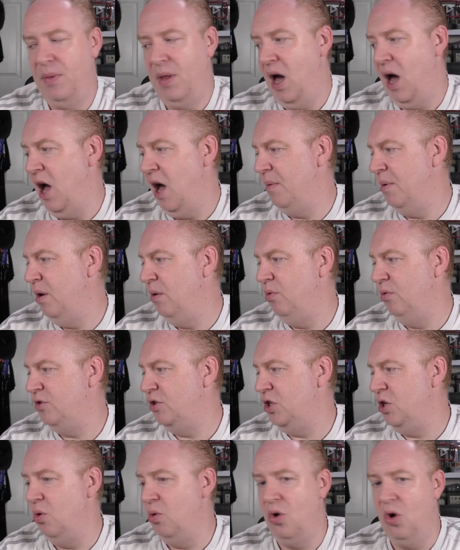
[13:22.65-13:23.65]
and we've
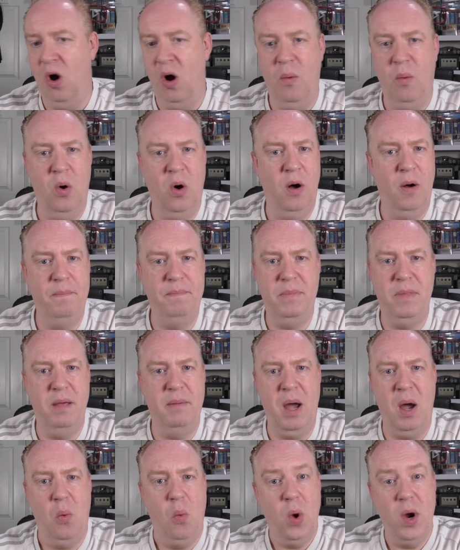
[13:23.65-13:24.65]
still got about
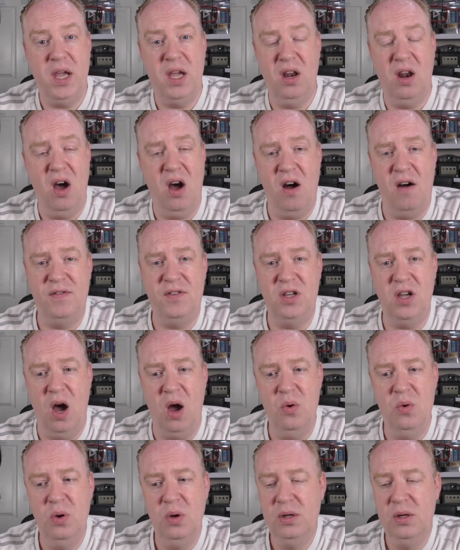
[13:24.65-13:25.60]
a week and a half to go.